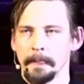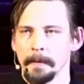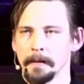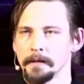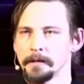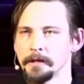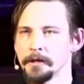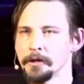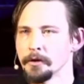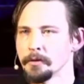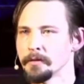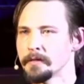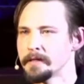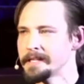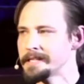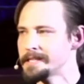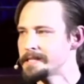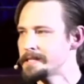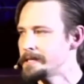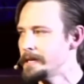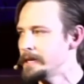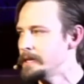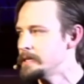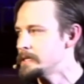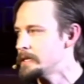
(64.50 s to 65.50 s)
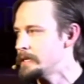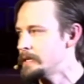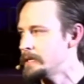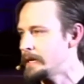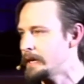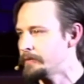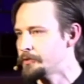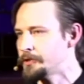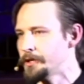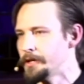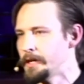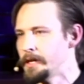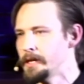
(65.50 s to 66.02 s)
You know, this season
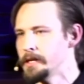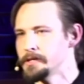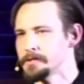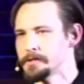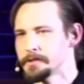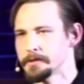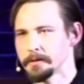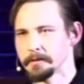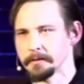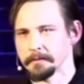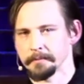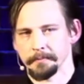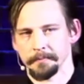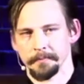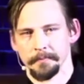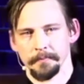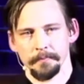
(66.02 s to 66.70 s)
after Easter,